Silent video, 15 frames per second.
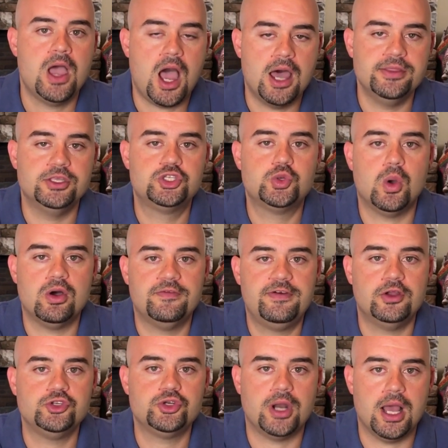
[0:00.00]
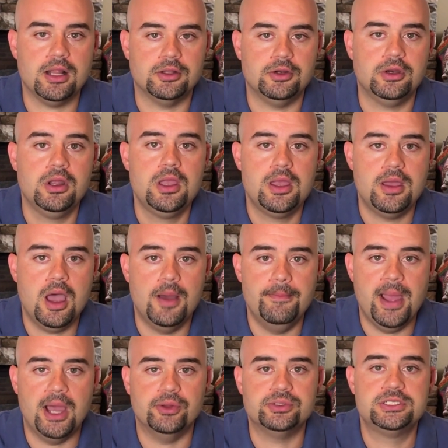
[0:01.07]
on the $1,200
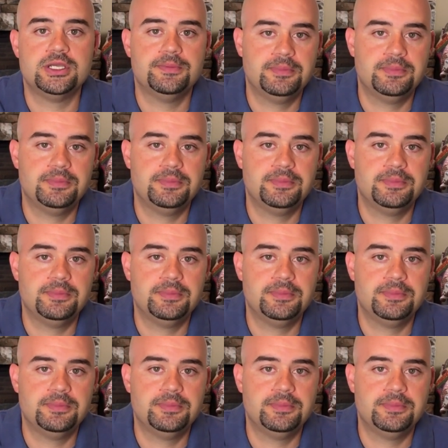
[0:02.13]
amount,